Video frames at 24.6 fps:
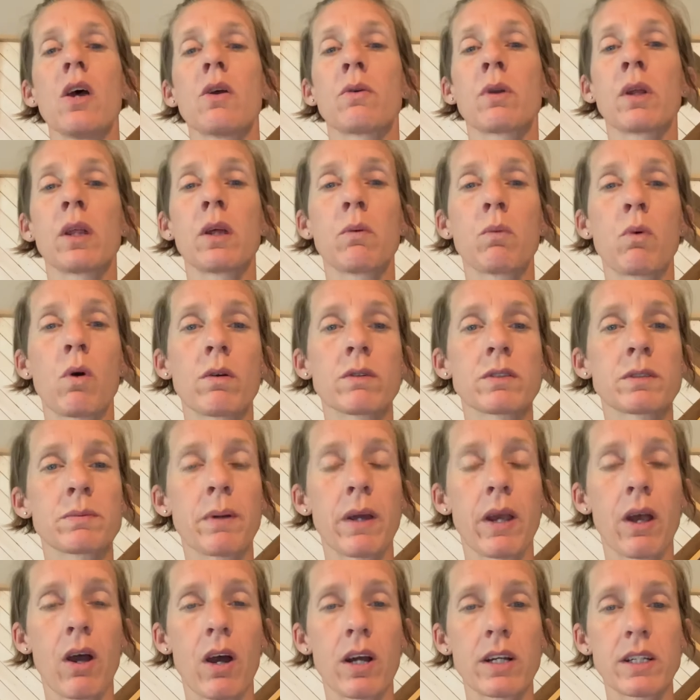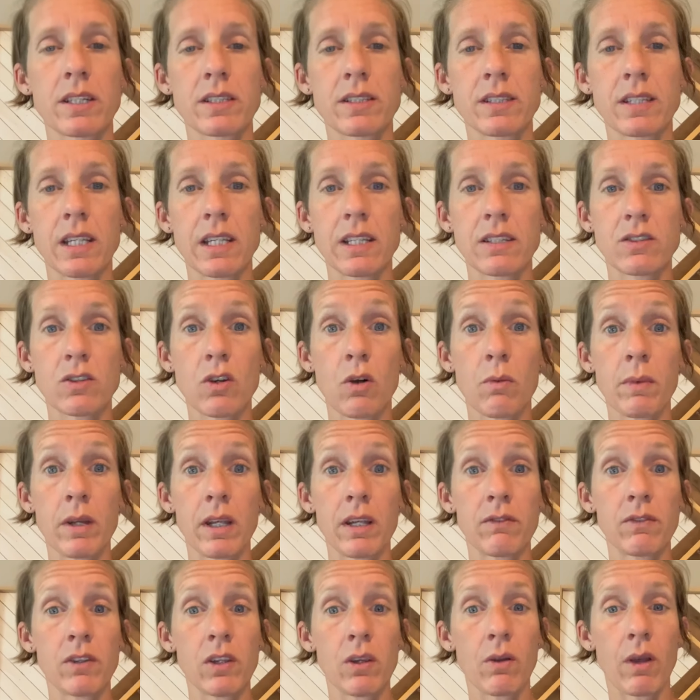really warms my heart to see so many
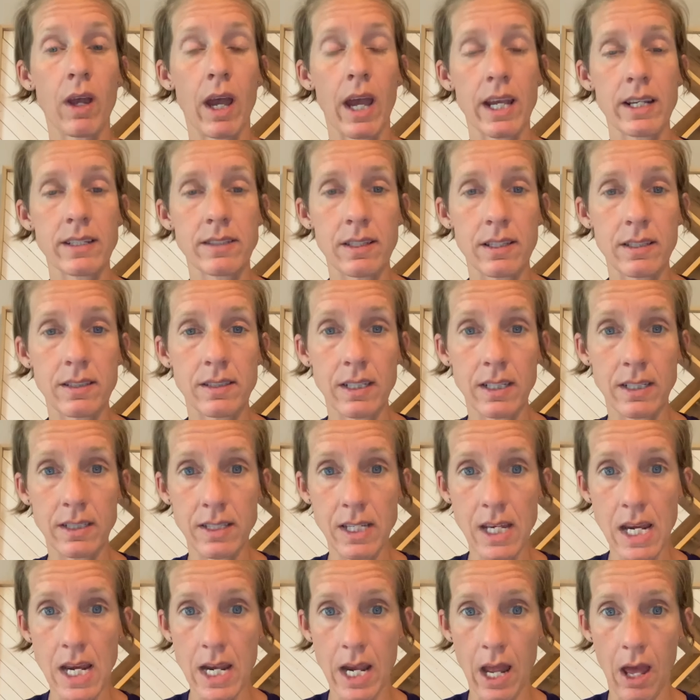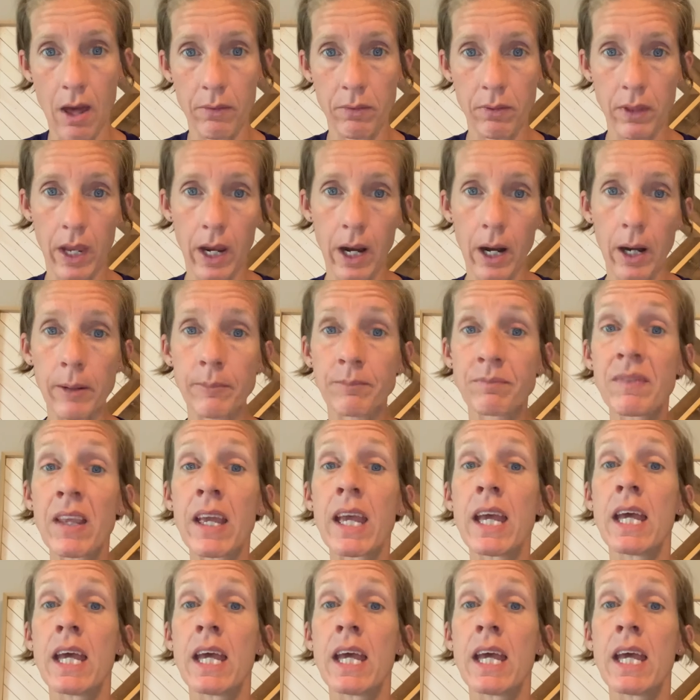of you guys succeed out there.